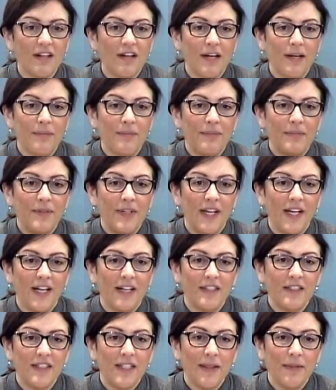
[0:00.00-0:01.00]

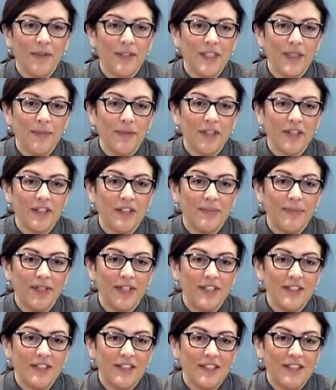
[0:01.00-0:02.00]
had similar
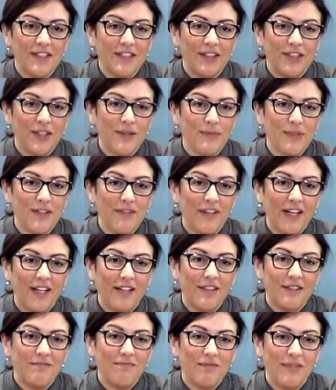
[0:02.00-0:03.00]
experiences in terms of
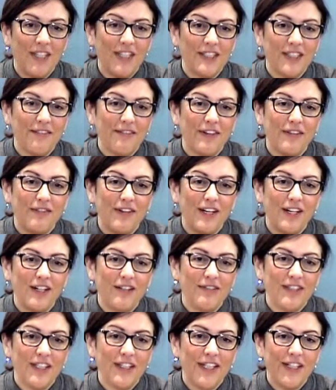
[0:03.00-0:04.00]
how things have
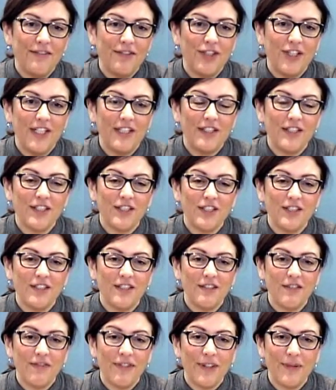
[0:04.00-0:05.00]
evolved and they've
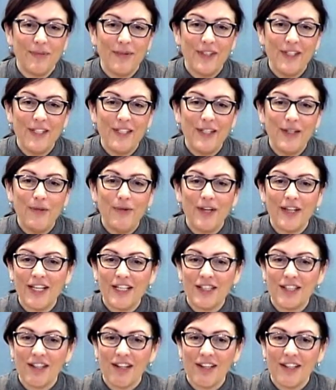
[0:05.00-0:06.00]
transitioned from where they
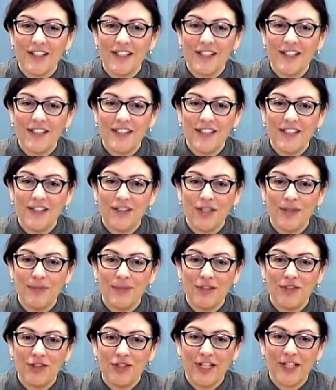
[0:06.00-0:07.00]
started in
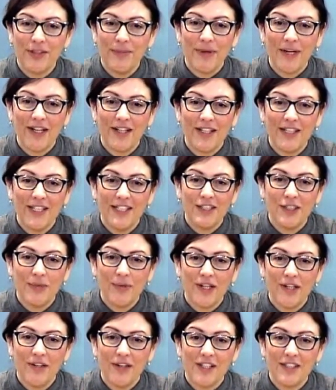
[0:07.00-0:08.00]
terms of direct marketing to
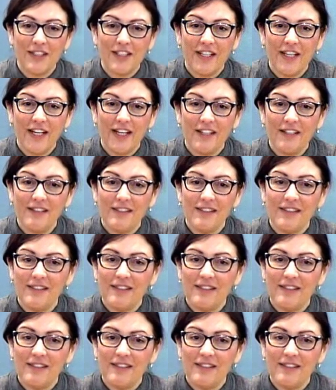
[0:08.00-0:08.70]
where you are today?